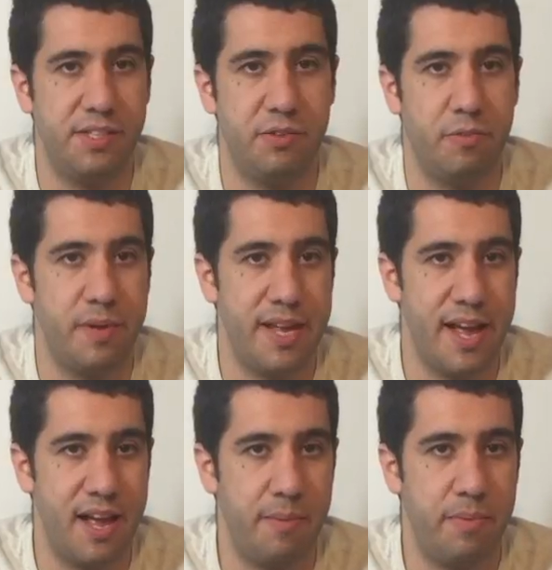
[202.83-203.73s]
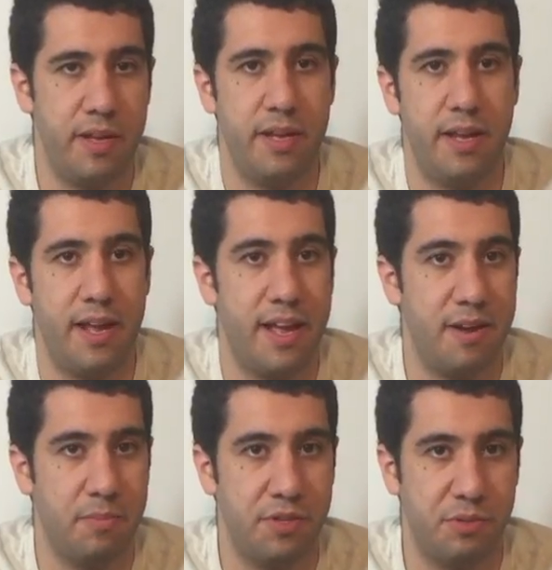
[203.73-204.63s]
you will be happy,
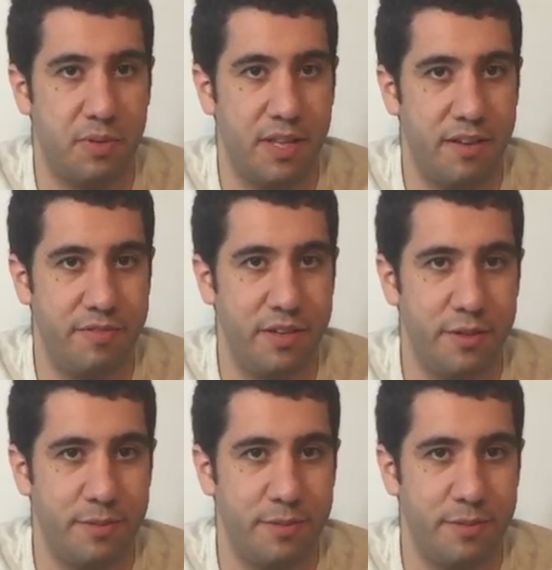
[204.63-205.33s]
animals will love you.